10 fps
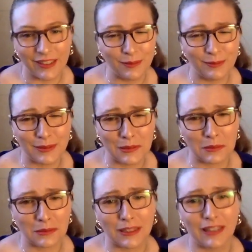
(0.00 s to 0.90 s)
I'm
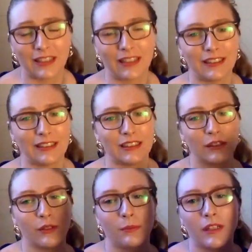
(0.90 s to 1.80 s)
so sad that I didn't get
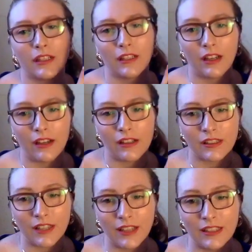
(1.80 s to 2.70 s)
to it, but uh,
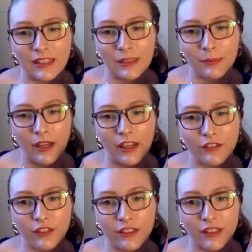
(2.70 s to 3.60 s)
Sky in the Deep by
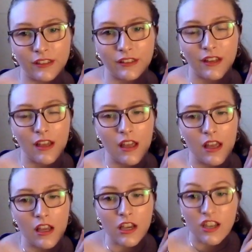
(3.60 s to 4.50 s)
Adrienne Young.
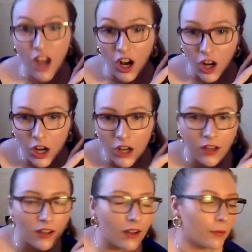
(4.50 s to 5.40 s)
Young.
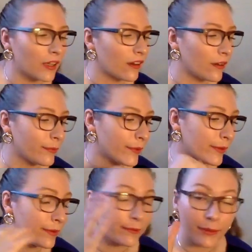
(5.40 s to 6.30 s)
Oh my god.
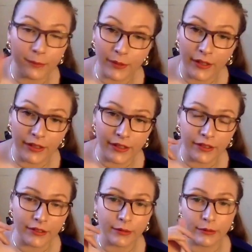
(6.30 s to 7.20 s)
My brain
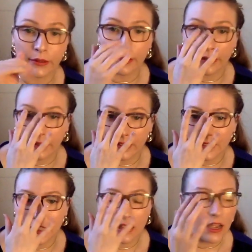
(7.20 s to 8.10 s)
can't deal today, guys.